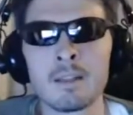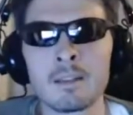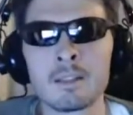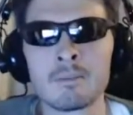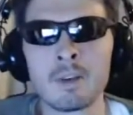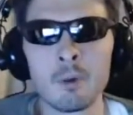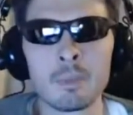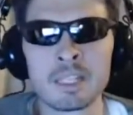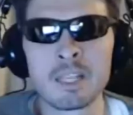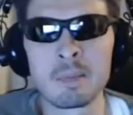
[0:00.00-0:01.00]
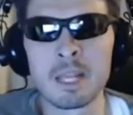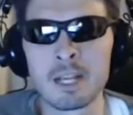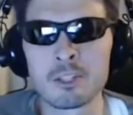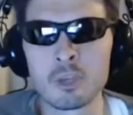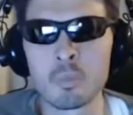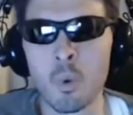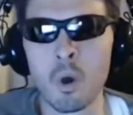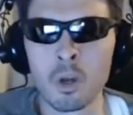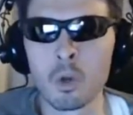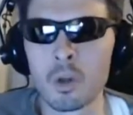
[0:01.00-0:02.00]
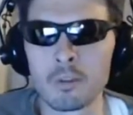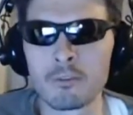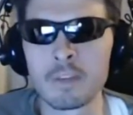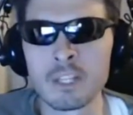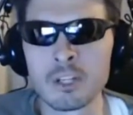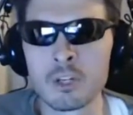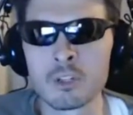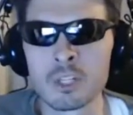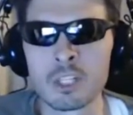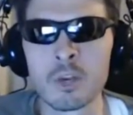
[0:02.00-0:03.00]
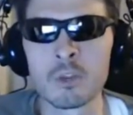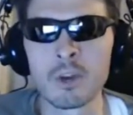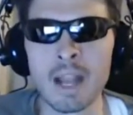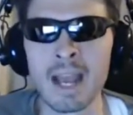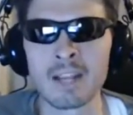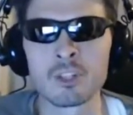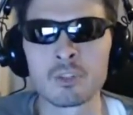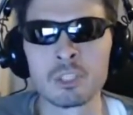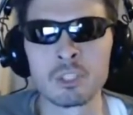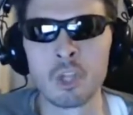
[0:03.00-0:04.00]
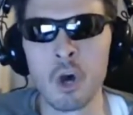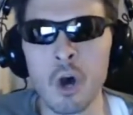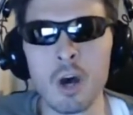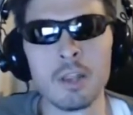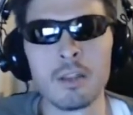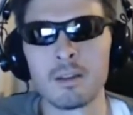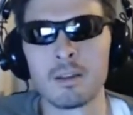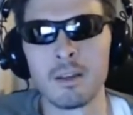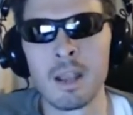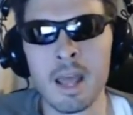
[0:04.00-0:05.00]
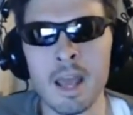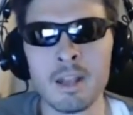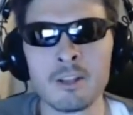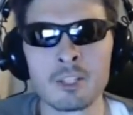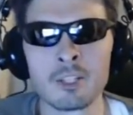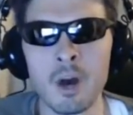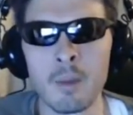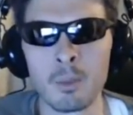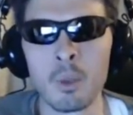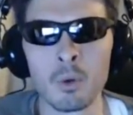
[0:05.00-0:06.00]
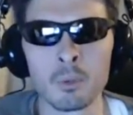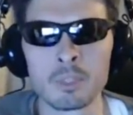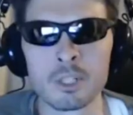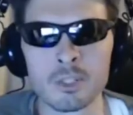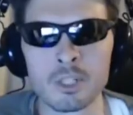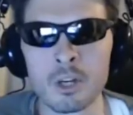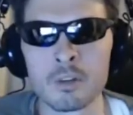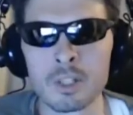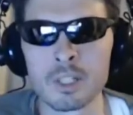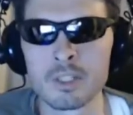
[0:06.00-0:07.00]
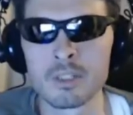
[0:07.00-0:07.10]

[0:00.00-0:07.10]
the development team can actually work on features until they're actually done. And then just upload them to the service, you